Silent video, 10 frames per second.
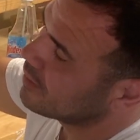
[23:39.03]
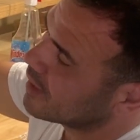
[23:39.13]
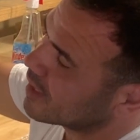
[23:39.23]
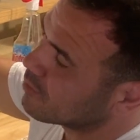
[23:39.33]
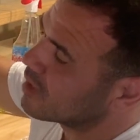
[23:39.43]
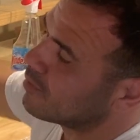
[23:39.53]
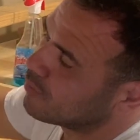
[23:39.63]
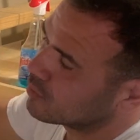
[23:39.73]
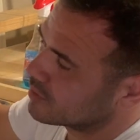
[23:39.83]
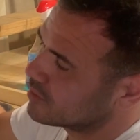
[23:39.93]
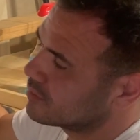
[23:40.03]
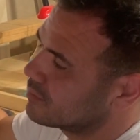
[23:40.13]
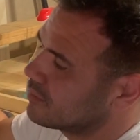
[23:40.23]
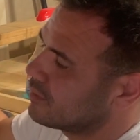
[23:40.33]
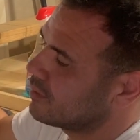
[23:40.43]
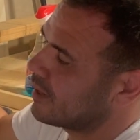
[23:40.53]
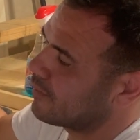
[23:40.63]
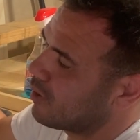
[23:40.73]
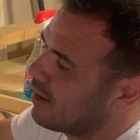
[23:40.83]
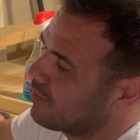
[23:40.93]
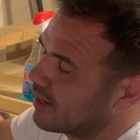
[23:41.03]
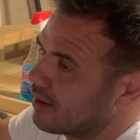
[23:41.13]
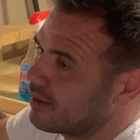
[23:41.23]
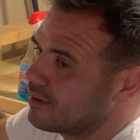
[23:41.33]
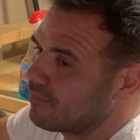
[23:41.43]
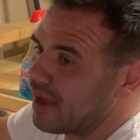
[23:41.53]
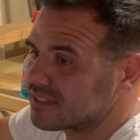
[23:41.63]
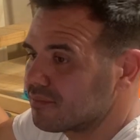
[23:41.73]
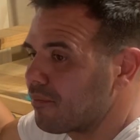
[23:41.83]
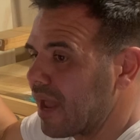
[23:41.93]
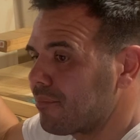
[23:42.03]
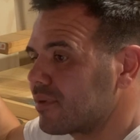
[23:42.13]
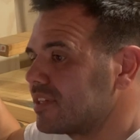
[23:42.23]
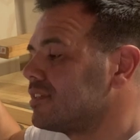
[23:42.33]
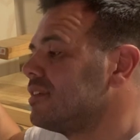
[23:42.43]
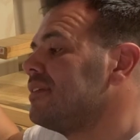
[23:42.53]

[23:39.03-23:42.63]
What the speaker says: and a minimum voltage, and they'll have like a maximum amperage.